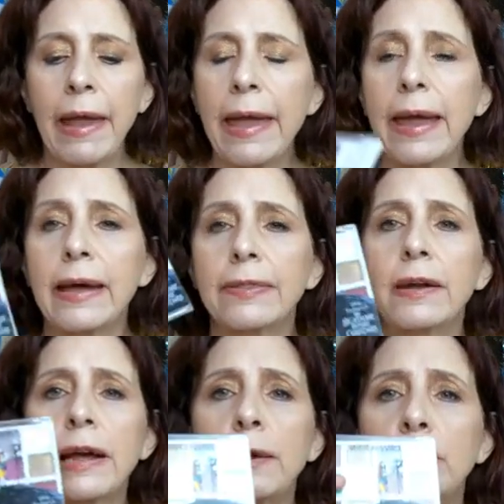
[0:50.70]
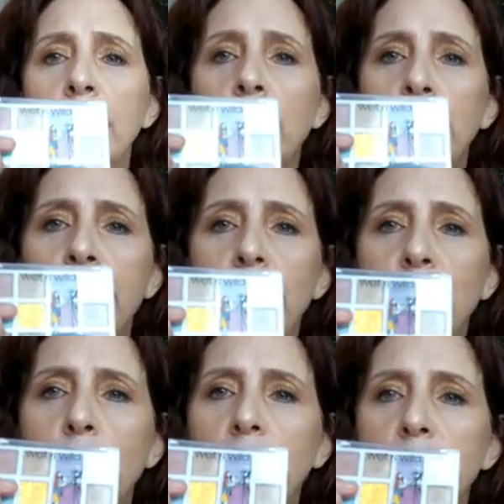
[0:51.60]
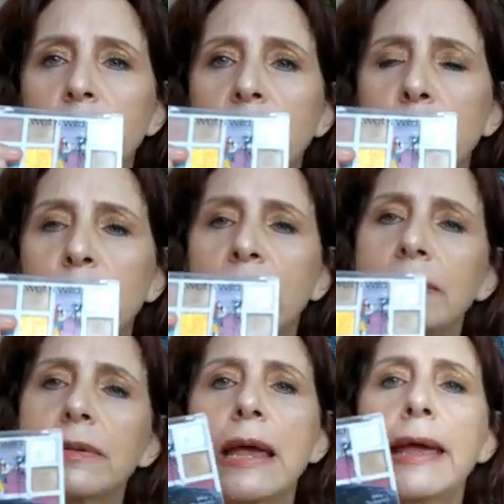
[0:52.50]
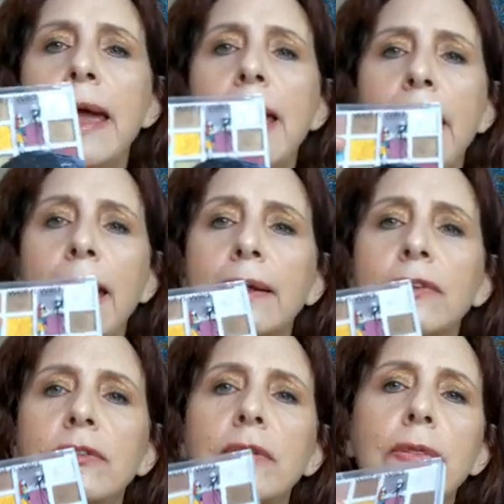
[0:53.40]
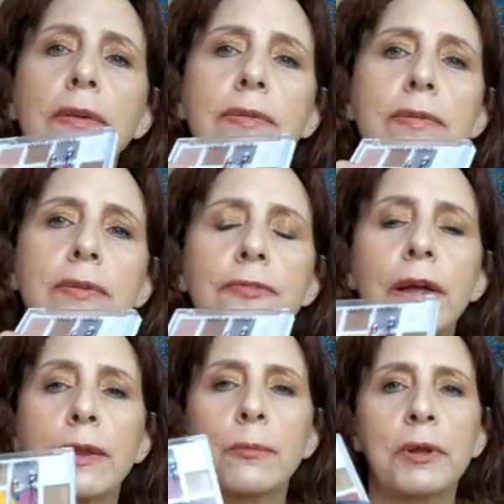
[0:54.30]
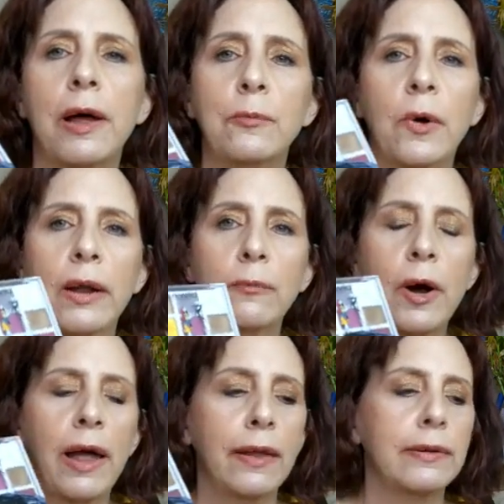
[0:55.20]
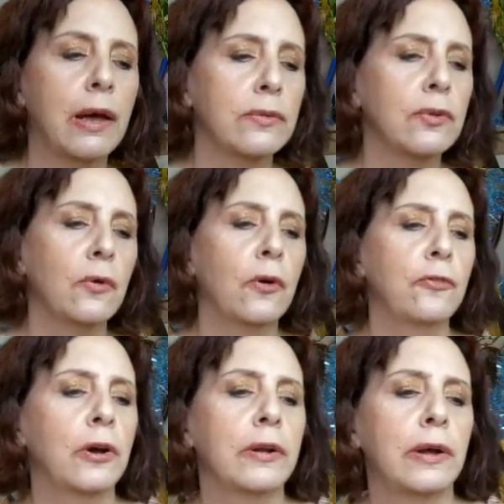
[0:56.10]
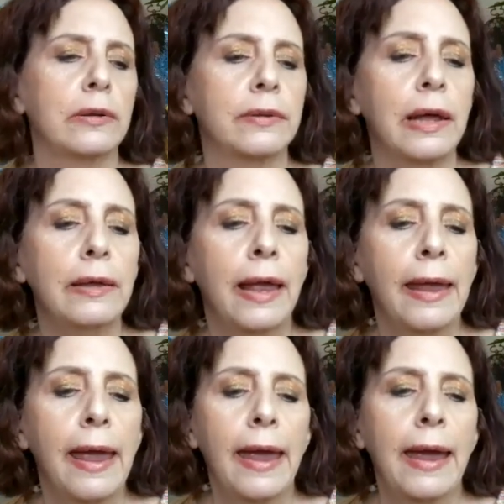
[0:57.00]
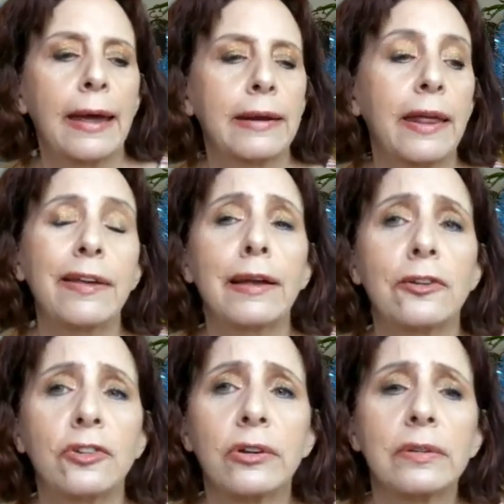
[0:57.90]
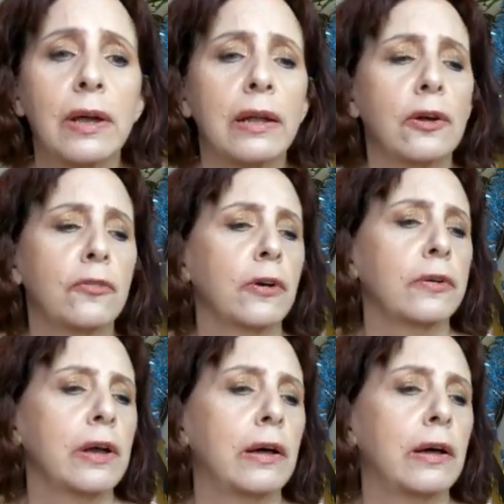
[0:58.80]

and The Nightmare Before Christmas. And so this is available on Wet and Wild, also over at Ulta. And I think it just got over to